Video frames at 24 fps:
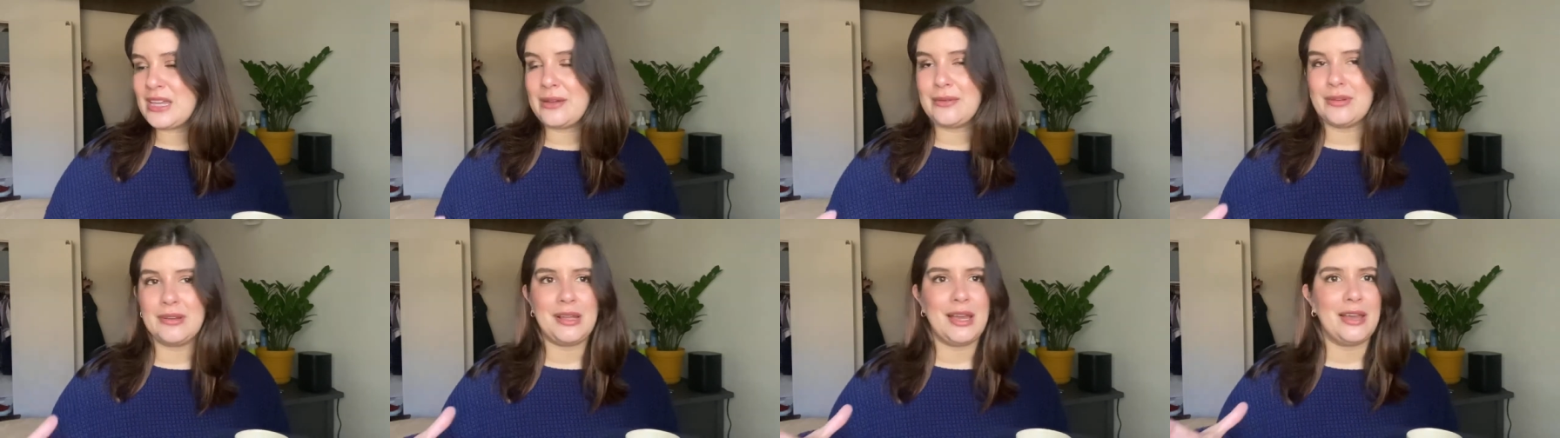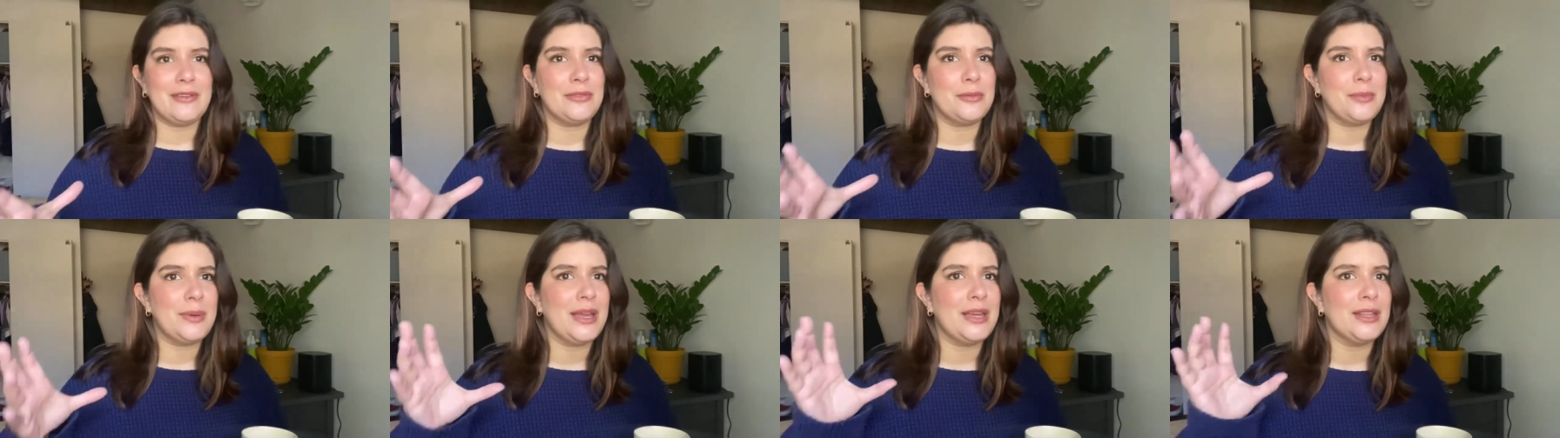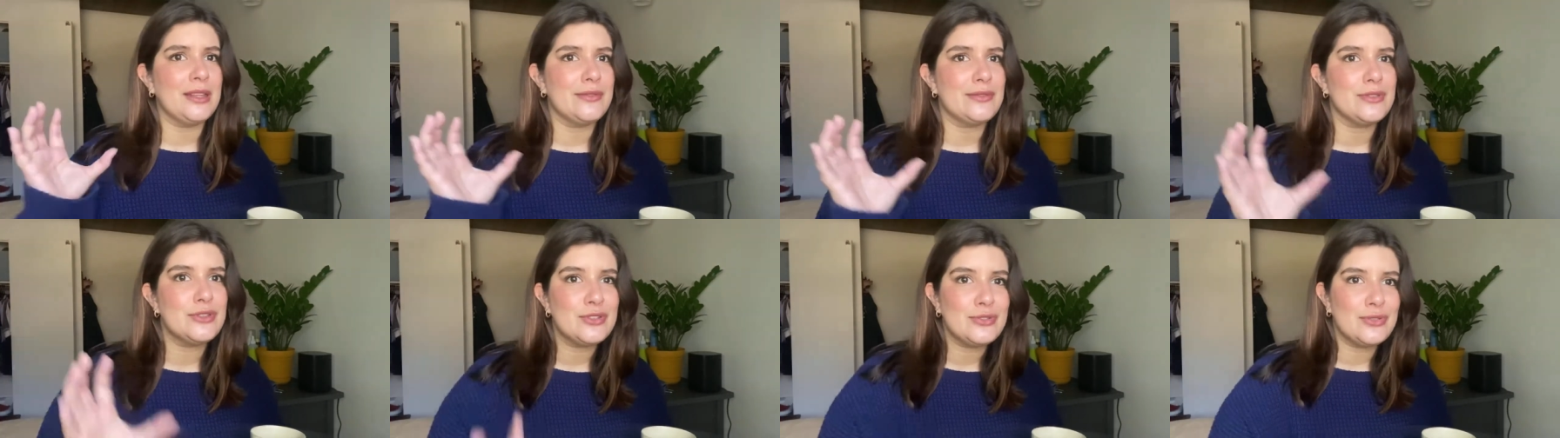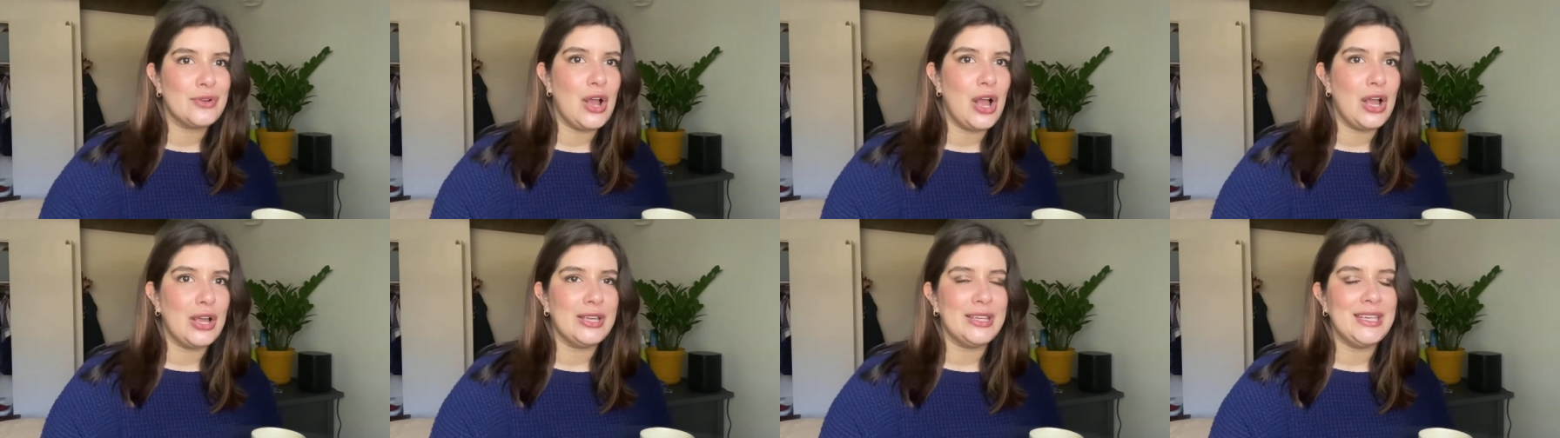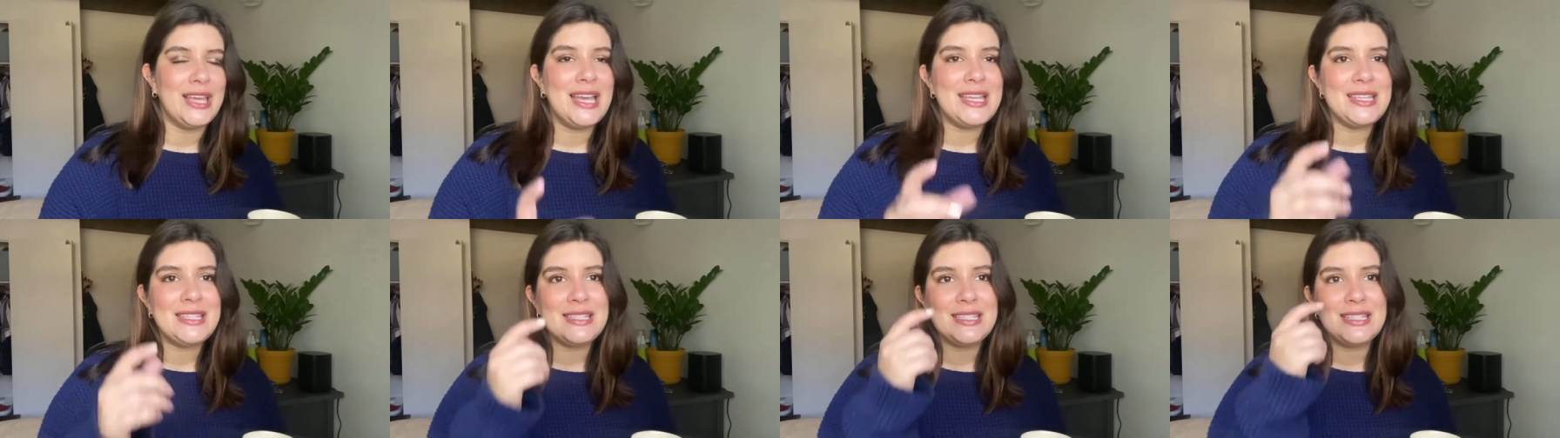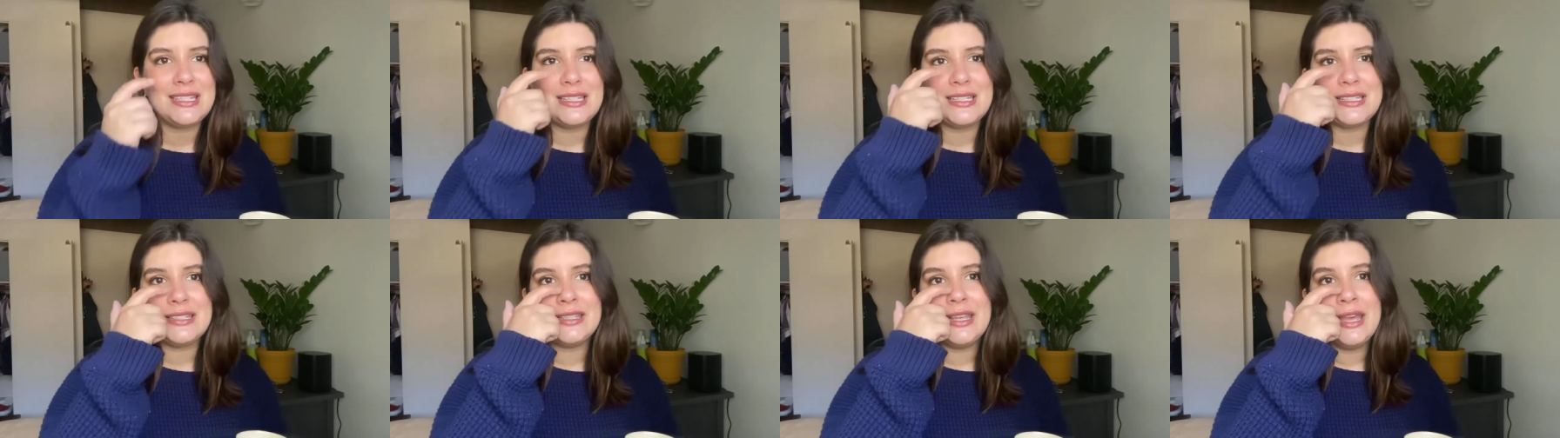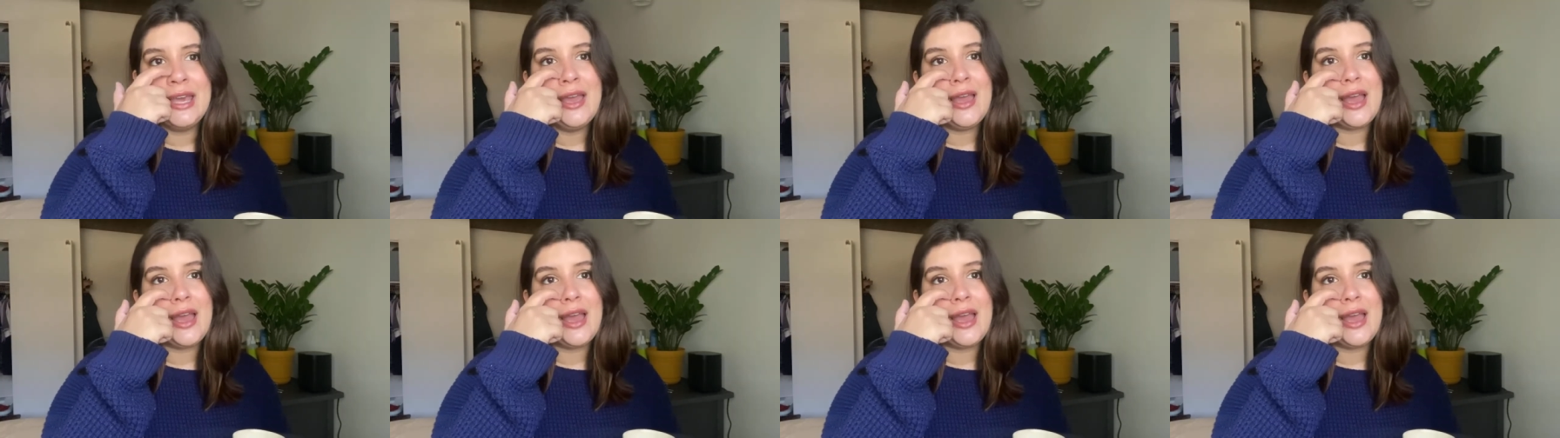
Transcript: I would have a pile of strong yeses.